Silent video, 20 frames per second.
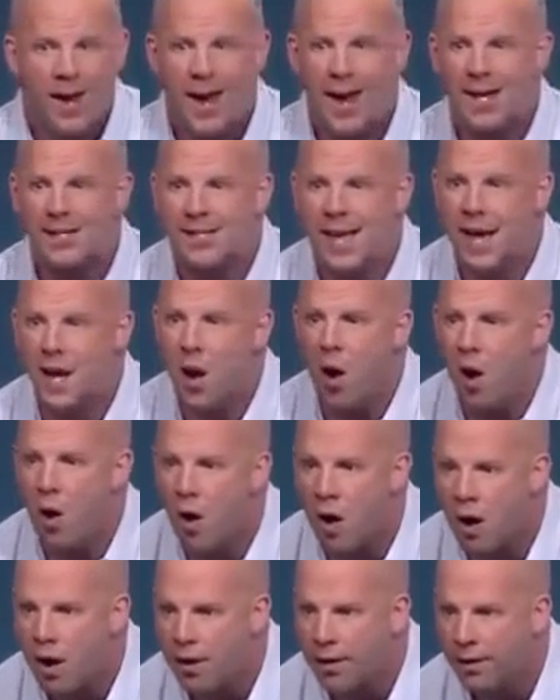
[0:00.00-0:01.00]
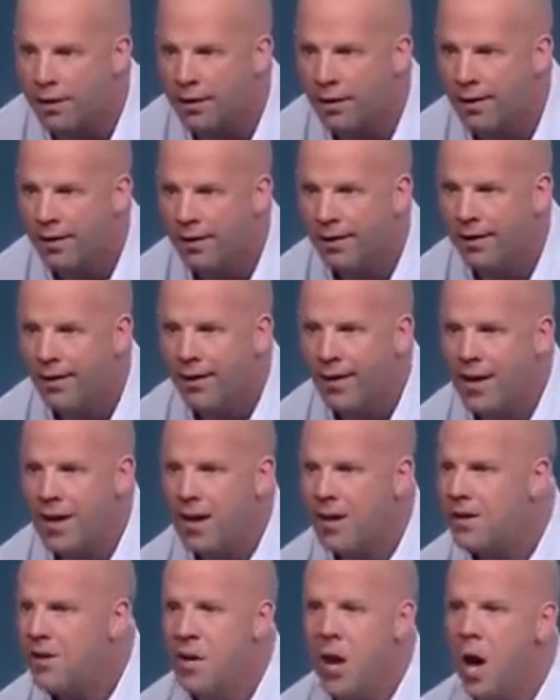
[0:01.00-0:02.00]
Is that hard?
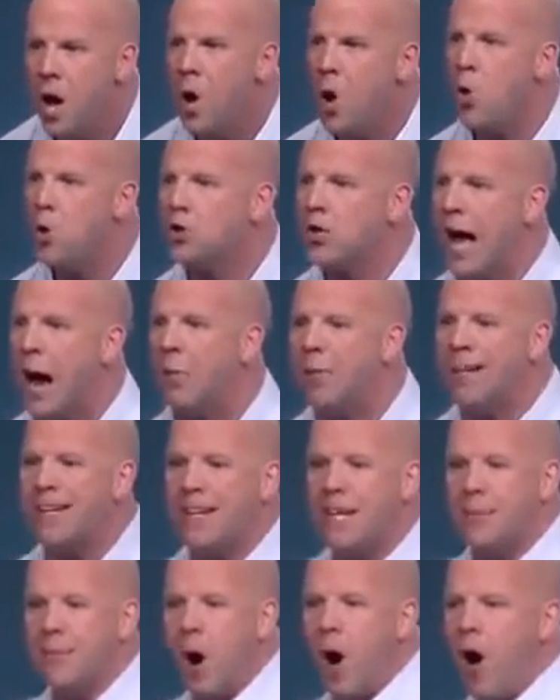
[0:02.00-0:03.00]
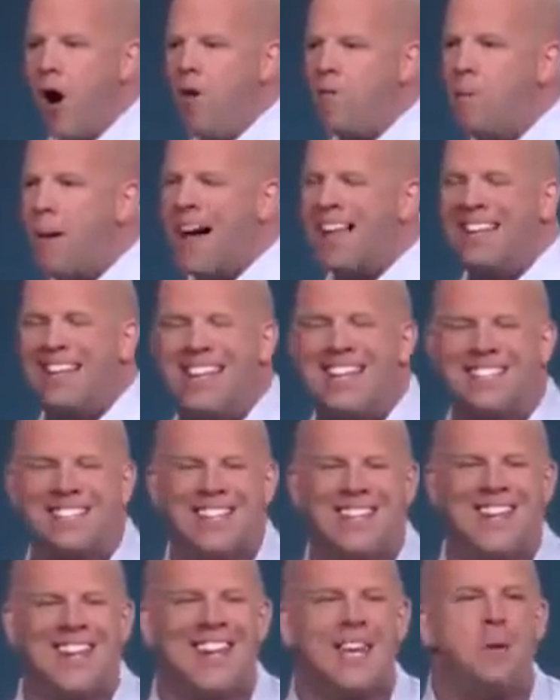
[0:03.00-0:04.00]
No, so I want to get them off my list
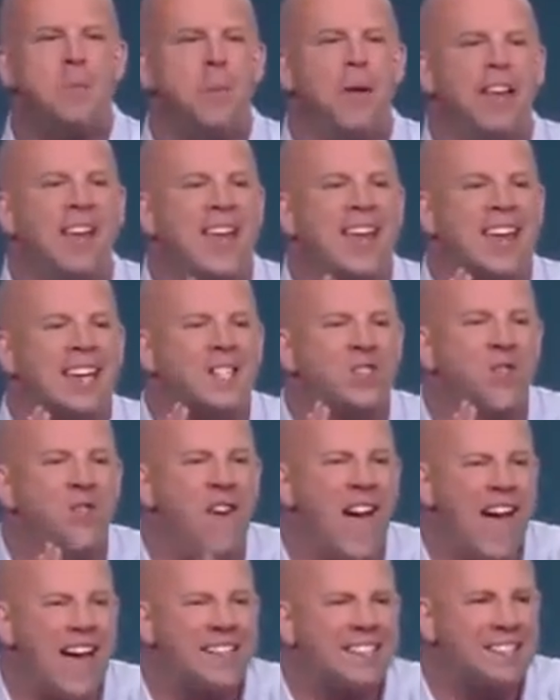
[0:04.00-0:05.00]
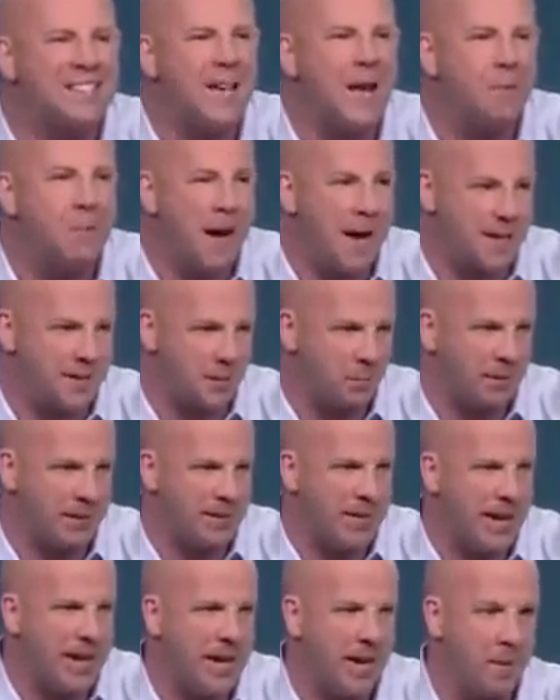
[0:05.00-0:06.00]
and in play as fast as I possibly
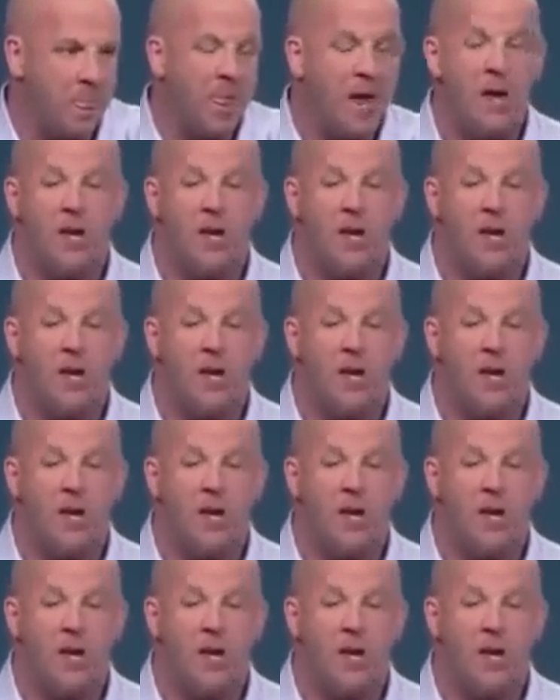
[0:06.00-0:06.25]
can.